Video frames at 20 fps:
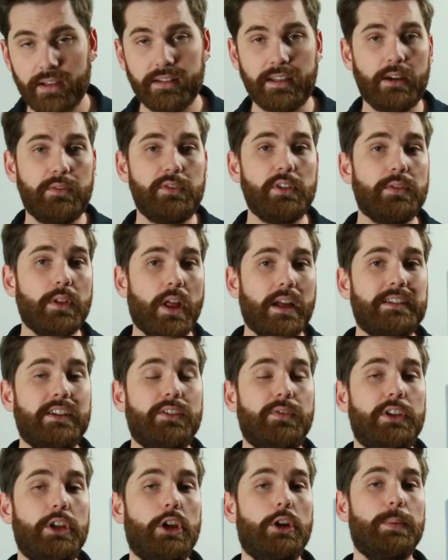Now, if you've liked
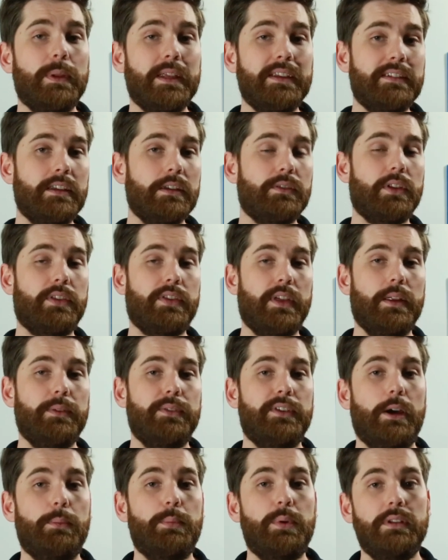this video, please give it a
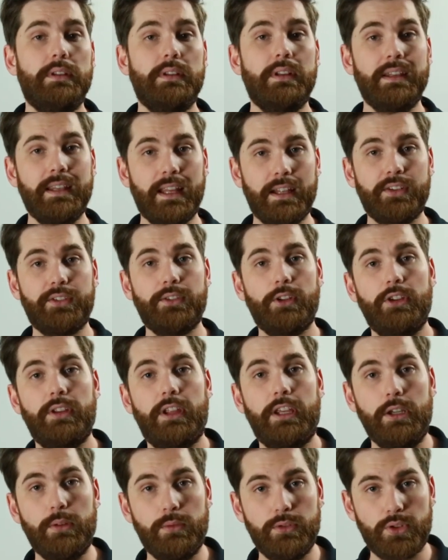thumbs up and let us know
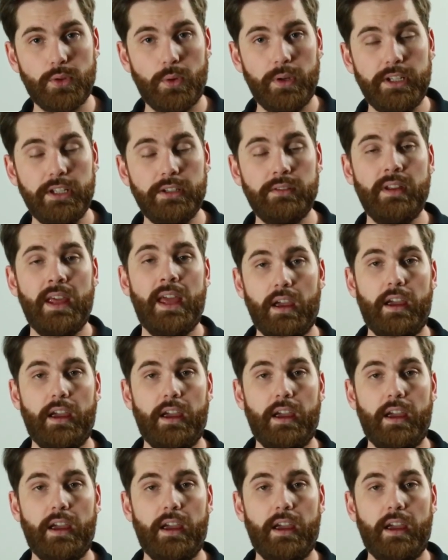that you enjoyed it.